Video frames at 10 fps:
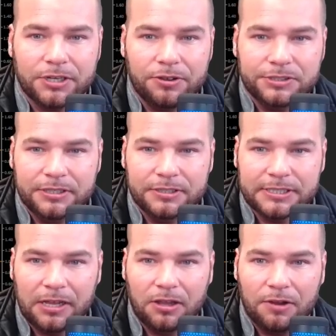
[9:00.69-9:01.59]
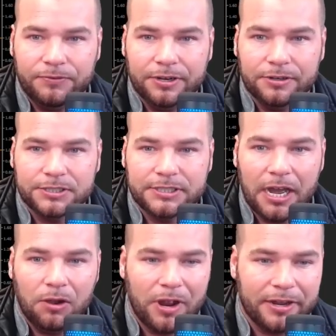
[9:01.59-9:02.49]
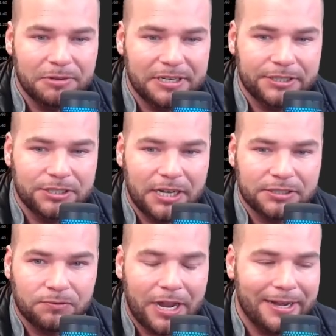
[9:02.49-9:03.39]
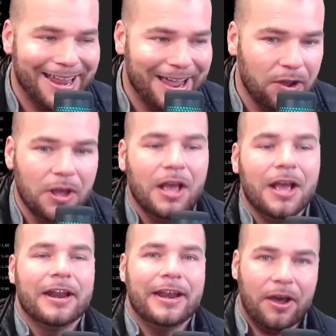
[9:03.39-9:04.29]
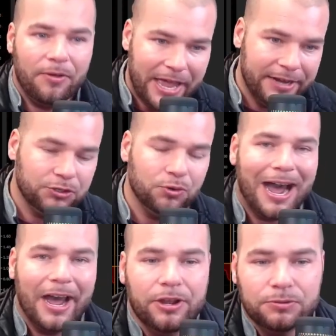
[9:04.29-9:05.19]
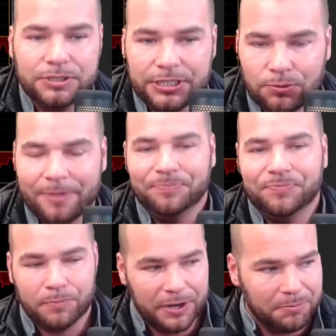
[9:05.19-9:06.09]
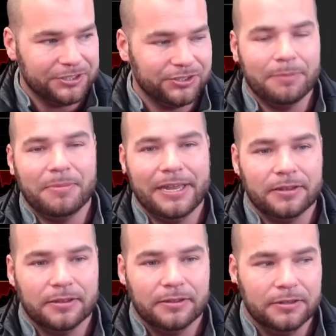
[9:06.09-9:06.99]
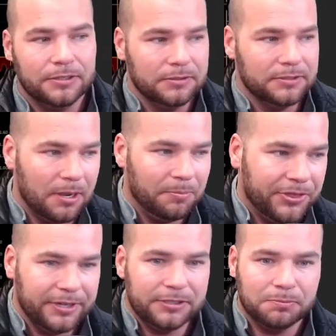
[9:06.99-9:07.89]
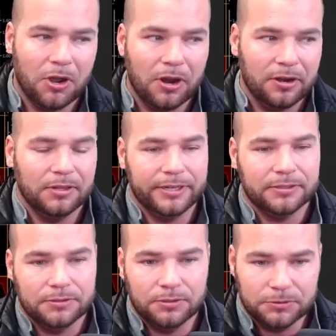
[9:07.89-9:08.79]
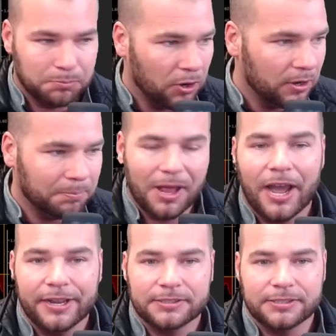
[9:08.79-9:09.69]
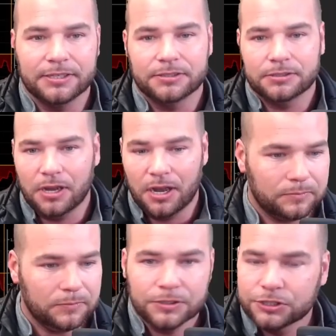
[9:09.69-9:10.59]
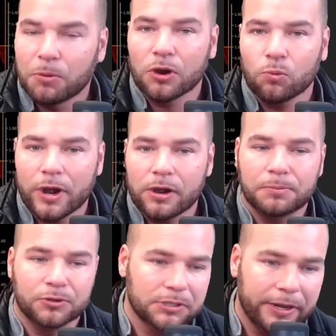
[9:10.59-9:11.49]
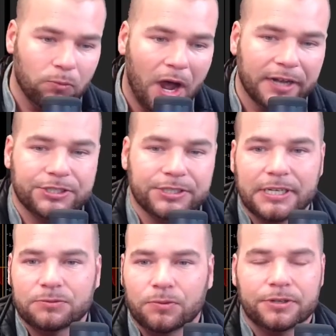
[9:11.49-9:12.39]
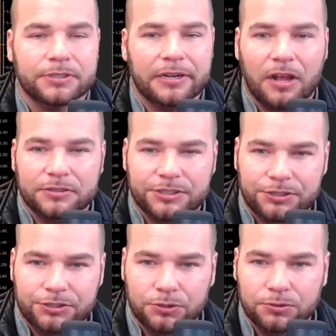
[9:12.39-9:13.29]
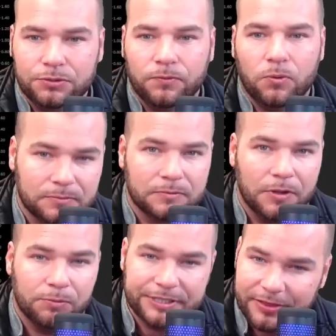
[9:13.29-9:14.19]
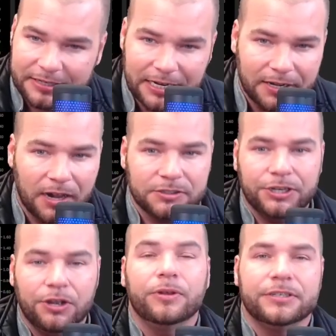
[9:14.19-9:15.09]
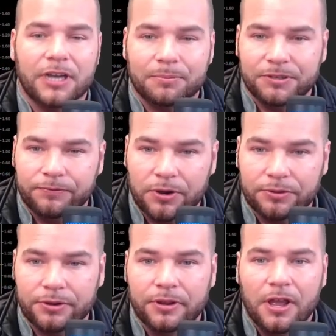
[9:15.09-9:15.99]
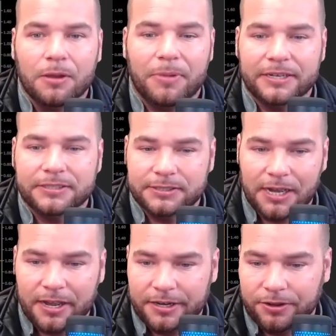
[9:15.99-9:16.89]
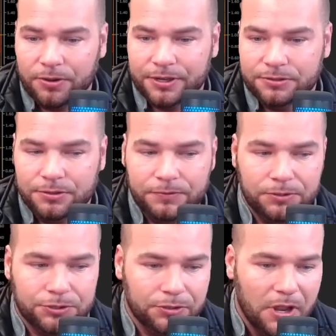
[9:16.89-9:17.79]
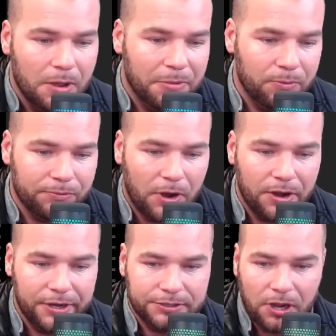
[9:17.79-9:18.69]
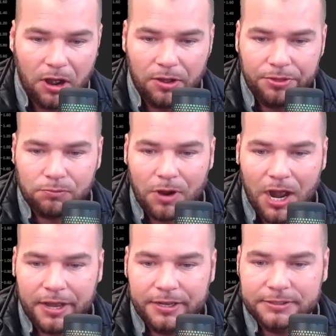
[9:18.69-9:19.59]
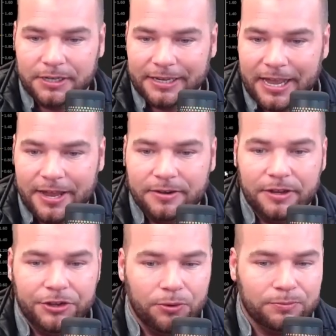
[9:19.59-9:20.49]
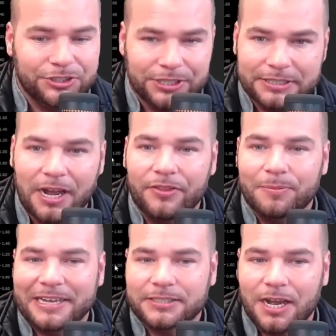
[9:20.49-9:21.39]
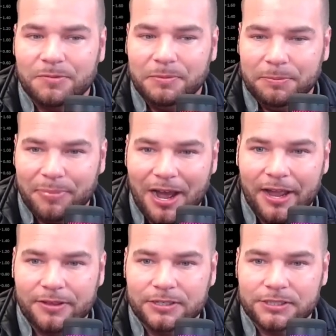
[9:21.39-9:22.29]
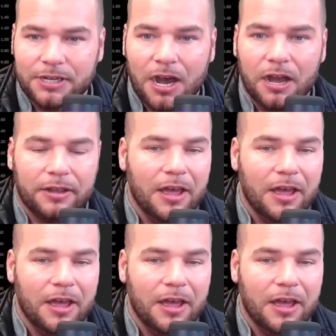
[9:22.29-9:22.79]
You see the sell off here, sell recommendation as of right now. Now they do IoT, right? Pretty much they make dumb things smart, like you know, smart appliances, uh, smart wearables like watches. That's what their technology is used for. And we're seeing that technology only adopted further by society going into the future. But with earnings on the rise, again, you know, just not the best time to be buying the stock.